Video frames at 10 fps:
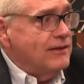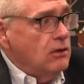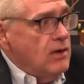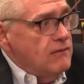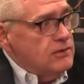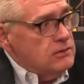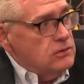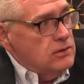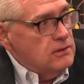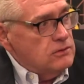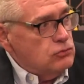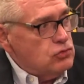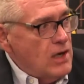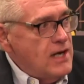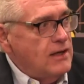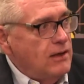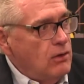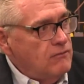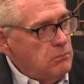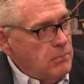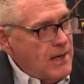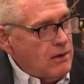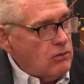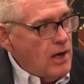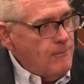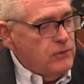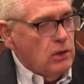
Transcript: They don't have the training. They don't have the background.